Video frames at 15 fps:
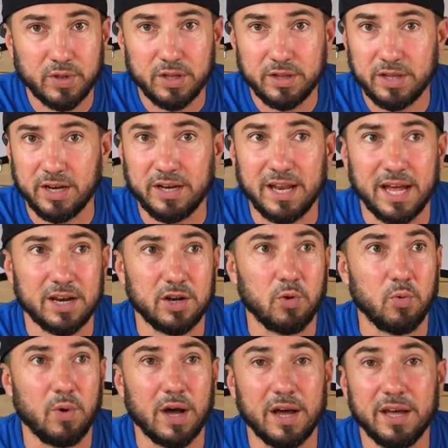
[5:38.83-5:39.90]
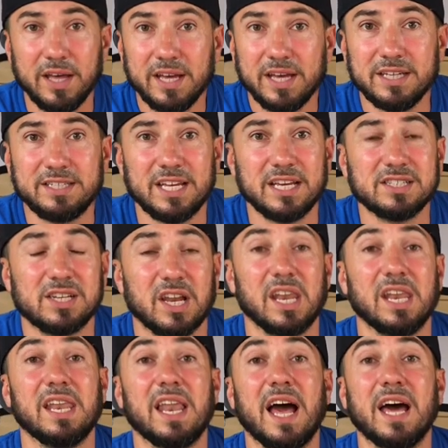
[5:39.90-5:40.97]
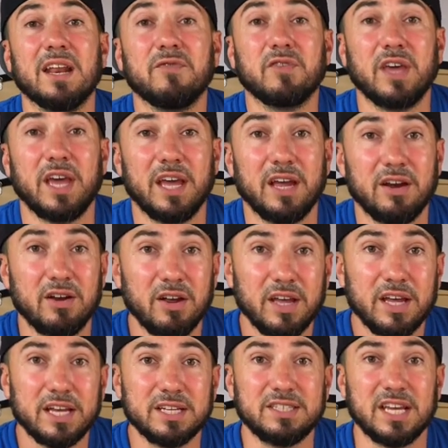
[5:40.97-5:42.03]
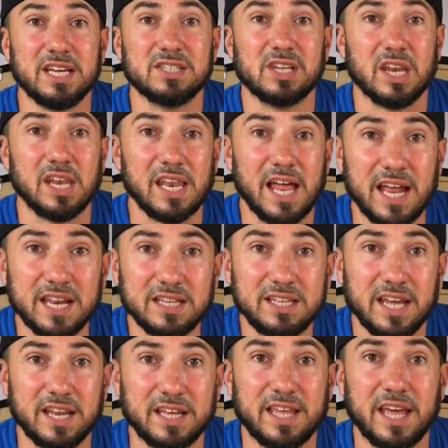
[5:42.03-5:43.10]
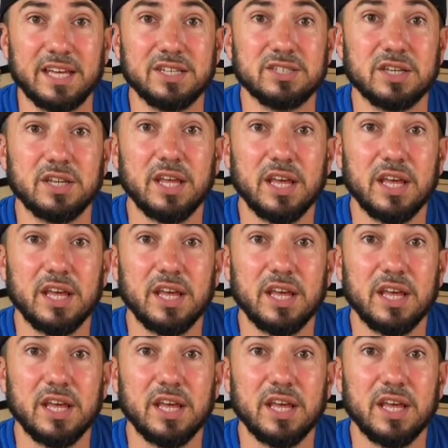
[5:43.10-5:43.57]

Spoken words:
They're not in the wild. It takes a lot of care. It takes a lot of dedication.